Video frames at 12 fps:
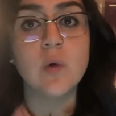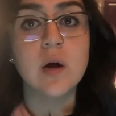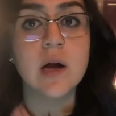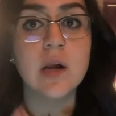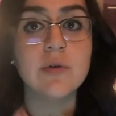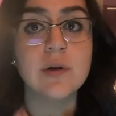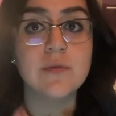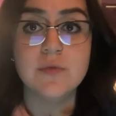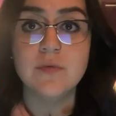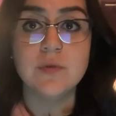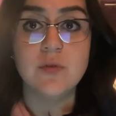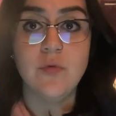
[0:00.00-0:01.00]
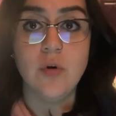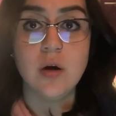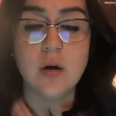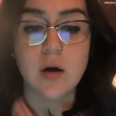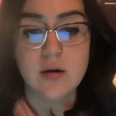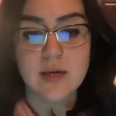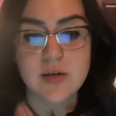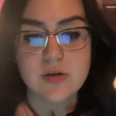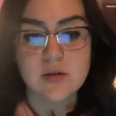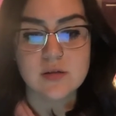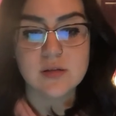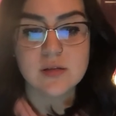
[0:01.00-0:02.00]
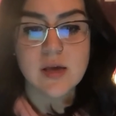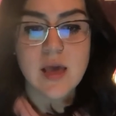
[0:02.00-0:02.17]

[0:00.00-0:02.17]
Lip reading: 154 Caucasians.